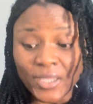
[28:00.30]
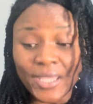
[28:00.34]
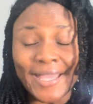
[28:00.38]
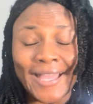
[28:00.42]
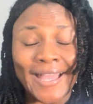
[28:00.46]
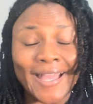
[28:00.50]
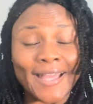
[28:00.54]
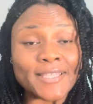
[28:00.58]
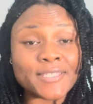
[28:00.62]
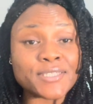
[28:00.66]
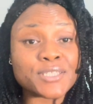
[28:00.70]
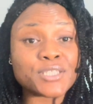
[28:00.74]

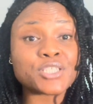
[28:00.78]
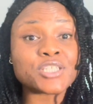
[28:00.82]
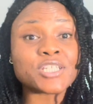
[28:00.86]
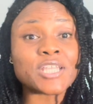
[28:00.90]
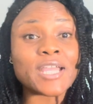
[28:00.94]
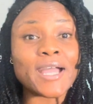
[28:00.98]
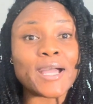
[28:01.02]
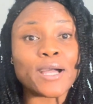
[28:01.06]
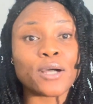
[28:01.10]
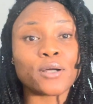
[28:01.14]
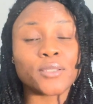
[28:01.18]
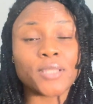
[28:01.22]
As a
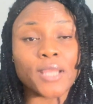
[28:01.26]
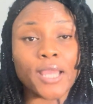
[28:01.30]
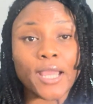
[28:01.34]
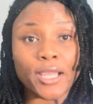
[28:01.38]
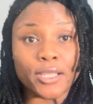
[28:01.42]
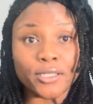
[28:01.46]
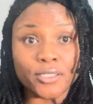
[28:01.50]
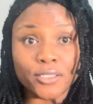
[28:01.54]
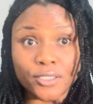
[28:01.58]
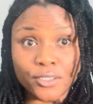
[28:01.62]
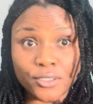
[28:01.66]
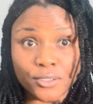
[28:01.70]
child, I
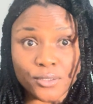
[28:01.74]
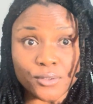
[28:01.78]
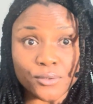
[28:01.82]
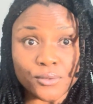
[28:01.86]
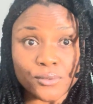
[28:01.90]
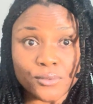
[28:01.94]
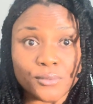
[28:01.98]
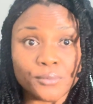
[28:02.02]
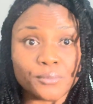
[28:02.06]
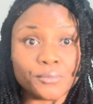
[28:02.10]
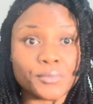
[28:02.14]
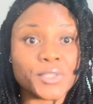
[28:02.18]
knew,
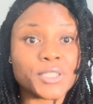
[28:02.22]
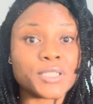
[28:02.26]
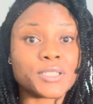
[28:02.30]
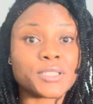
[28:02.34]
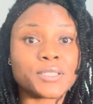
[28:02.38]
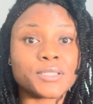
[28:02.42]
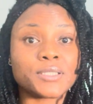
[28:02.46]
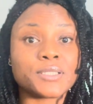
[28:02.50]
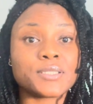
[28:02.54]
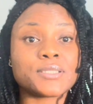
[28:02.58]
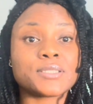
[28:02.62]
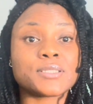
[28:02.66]

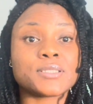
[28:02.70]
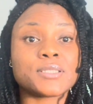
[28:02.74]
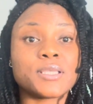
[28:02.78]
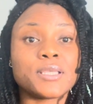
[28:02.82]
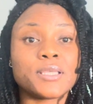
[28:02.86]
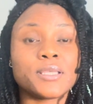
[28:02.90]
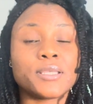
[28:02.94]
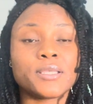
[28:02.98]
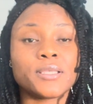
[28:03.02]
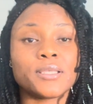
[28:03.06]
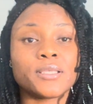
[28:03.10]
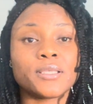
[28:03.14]
because
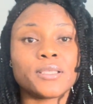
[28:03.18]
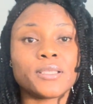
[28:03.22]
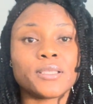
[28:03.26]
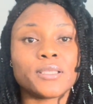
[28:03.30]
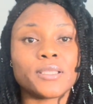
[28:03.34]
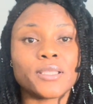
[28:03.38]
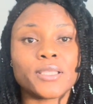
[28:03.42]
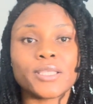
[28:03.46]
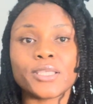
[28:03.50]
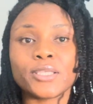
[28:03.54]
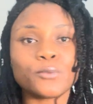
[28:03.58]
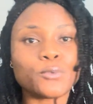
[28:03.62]

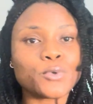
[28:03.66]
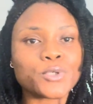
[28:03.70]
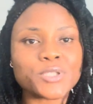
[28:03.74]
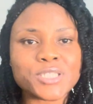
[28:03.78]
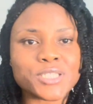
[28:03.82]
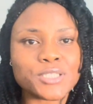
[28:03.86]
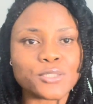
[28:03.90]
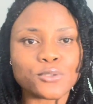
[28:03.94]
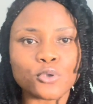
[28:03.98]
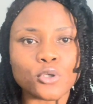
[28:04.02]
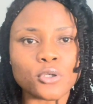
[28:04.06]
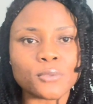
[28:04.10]
it
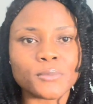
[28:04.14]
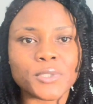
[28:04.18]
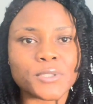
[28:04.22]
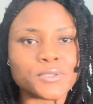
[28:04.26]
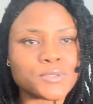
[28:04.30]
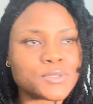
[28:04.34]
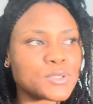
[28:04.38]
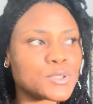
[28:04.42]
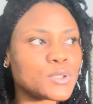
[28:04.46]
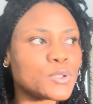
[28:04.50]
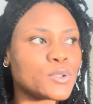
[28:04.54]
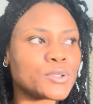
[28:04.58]
wasn't normal
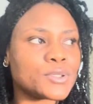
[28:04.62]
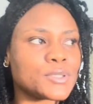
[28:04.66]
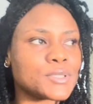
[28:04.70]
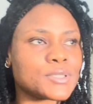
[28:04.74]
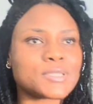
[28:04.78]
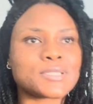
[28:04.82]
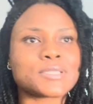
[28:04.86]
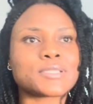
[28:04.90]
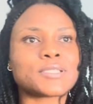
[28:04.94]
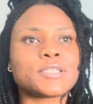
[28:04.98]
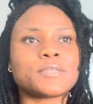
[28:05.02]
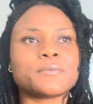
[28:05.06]
to go to
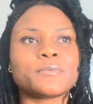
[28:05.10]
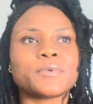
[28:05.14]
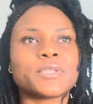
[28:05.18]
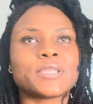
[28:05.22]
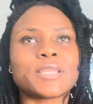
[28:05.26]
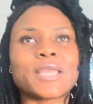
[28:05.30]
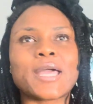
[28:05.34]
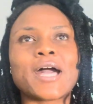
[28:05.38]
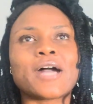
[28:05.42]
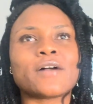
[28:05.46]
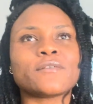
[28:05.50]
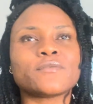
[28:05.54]
sleep and
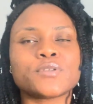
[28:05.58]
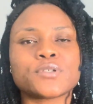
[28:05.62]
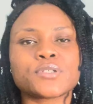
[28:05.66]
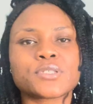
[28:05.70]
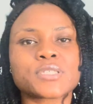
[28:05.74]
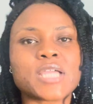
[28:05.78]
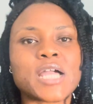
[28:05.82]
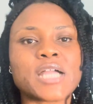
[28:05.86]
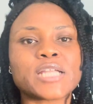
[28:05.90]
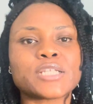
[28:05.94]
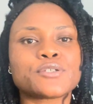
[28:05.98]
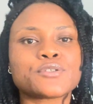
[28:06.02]
have those
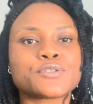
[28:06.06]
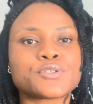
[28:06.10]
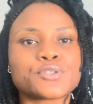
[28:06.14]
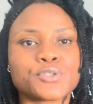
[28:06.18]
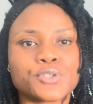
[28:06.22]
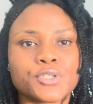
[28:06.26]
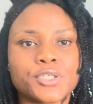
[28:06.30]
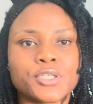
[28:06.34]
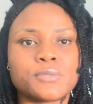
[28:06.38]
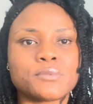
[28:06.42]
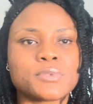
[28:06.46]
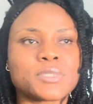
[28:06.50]
kind of
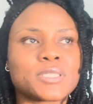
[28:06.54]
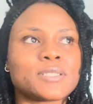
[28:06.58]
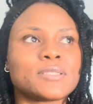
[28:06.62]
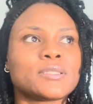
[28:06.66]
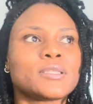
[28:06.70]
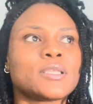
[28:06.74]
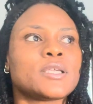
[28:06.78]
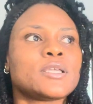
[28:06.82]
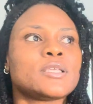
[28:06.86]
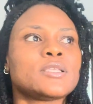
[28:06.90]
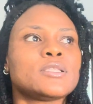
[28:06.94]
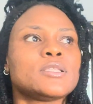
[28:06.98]
dreams, and
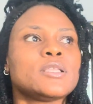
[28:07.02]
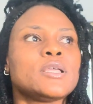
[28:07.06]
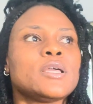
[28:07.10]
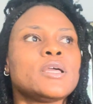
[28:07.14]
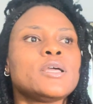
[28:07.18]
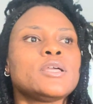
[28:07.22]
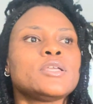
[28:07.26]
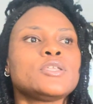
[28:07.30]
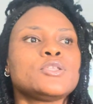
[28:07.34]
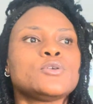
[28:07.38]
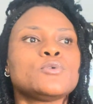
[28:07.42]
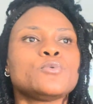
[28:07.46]
then
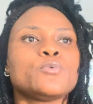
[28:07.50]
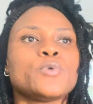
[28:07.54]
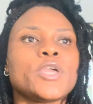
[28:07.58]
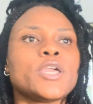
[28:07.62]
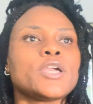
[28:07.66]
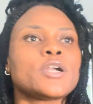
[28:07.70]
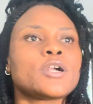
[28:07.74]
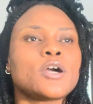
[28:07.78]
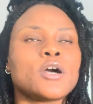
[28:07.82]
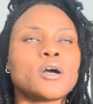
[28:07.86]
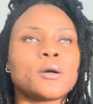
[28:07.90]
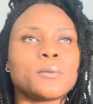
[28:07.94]
you
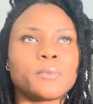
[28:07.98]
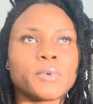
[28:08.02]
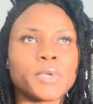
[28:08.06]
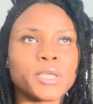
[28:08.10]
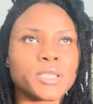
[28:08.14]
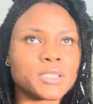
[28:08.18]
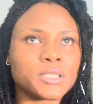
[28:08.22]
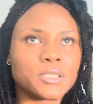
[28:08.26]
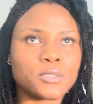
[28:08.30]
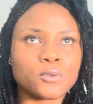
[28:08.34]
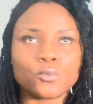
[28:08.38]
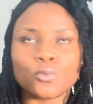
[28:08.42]
wake up,
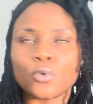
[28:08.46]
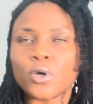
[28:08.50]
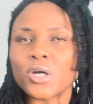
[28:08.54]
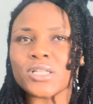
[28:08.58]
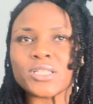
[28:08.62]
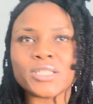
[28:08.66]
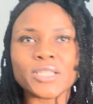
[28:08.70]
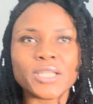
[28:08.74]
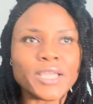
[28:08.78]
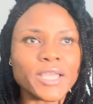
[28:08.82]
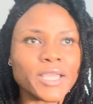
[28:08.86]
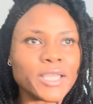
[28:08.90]
and then one
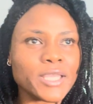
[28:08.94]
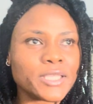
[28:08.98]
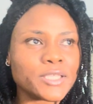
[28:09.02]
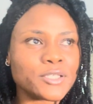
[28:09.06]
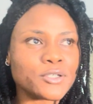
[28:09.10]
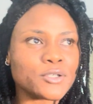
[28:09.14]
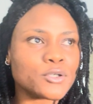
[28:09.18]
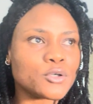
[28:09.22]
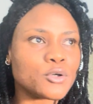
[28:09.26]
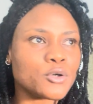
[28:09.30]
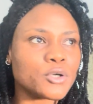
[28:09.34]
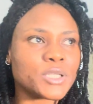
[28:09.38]
day
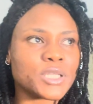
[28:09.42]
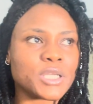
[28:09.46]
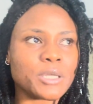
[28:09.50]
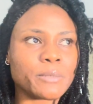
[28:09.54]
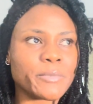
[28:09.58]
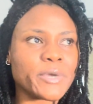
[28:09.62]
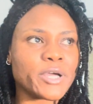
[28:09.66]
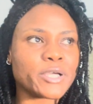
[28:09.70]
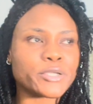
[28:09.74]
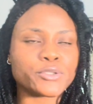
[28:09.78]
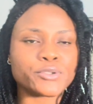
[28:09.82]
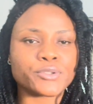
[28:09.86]
you're going
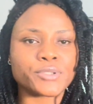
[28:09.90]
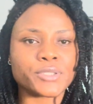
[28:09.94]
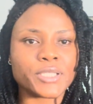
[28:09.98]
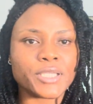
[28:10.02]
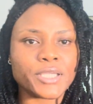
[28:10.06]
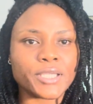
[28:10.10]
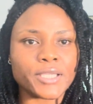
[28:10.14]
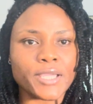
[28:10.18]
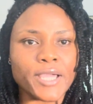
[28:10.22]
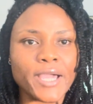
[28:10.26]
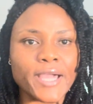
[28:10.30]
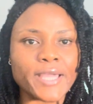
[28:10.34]
about your
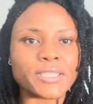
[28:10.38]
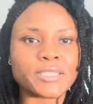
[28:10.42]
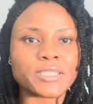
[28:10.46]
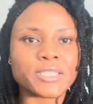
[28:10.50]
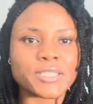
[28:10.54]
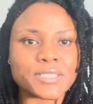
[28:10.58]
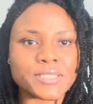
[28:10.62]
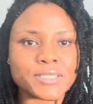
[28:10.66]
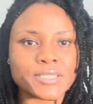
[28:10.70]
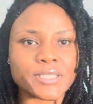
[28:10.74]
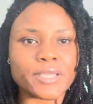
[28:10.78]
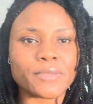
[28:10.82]
day and the
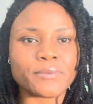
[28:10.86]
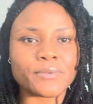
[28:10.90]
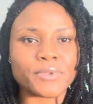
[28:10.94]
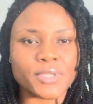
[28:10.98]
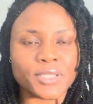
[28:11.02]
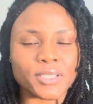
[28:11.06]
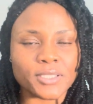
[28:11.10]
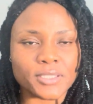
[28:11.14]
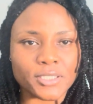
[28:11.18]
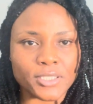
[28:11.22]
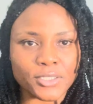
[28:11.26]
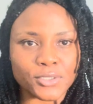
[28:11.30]
same
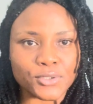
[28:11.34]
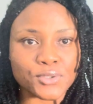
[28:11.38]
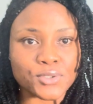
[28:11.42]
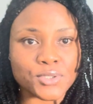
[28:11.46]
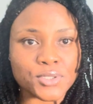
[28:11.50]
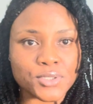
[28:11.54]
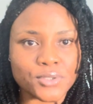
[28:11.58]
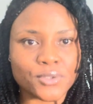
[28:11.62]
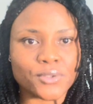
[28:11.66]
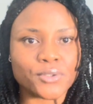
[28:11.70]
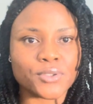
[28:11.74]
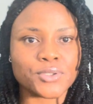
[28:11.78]
thing that you
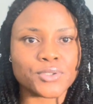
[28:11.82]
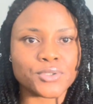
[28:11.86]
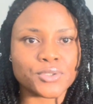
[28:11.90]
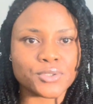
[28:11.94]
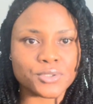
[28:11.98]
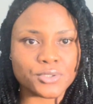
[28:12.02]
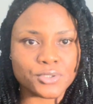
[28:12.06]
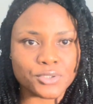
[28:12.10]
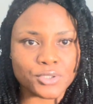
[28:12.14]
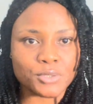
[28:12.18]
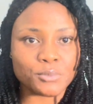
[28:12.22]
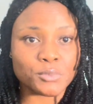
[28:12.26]
saw in your
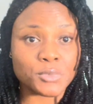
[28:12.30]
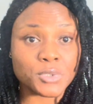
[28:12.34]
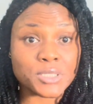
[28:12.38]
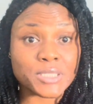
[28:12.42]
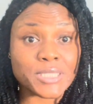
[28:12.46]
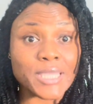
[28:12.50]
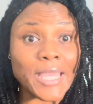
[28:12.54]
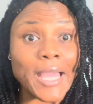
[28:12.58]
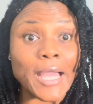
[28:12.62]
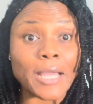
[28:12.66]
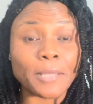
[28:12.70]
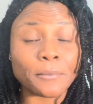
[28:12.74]
dream is
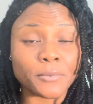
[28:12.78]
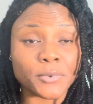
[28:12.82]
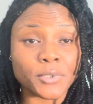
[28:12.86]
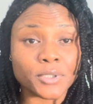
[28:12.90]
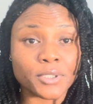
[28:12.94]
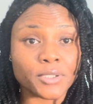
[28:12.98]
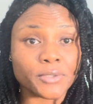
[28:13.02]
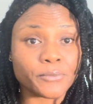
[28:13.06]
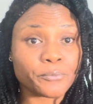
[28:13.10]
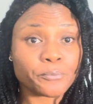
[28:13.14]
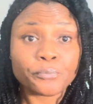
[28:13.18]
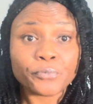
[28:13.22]

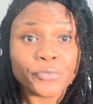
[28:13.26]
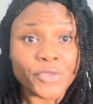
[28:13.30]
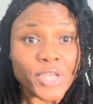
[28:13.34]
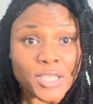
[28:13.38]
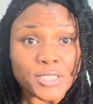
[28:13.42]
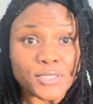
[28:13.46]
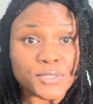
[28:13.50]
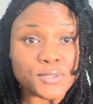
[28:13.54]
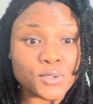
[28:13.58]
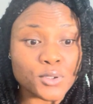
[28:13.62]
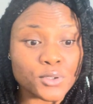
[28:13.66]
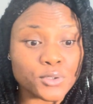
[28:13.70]
happening. That
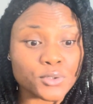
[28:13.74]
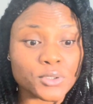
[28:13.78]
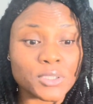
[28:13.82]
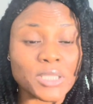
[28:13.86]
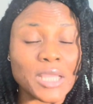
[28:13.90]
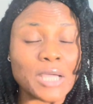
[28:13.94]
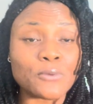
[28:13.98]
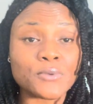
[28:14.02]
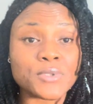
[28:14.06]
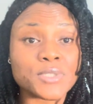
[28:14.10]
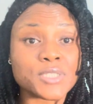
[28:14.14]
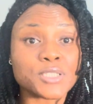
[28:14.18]

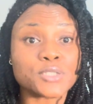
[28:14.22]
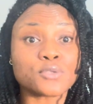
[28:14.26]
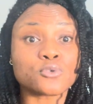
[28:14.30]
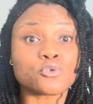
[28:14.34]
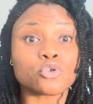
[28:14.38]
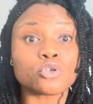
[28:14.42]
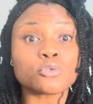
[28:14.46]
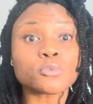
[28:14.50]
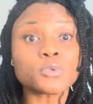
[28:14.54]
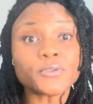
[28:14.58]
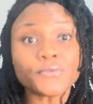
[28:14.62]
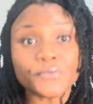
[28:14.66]
wasn't
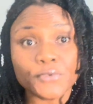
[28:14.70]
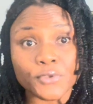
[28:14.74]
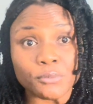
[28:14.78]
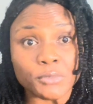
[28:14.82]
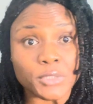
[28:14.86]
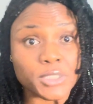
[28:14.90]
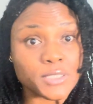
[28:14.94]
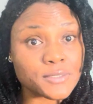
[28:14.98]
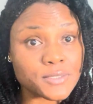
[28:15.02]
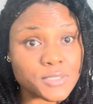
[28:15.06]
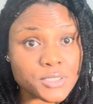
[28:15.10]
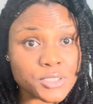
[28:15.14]
normal for
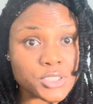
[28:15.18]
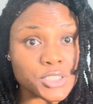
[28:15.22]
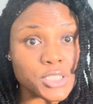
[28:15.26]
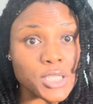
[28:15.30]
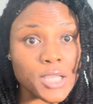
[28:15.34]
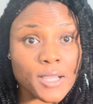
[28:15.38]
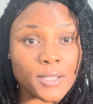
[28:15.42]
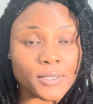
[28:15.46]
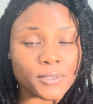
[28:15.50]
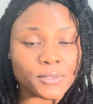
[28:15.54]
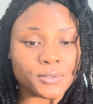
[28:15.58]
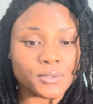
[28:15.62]
me as a
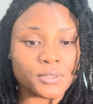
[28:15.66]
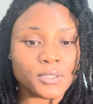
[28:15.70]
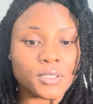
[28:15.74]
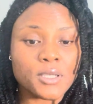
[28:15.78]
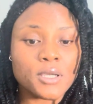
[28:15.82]
child,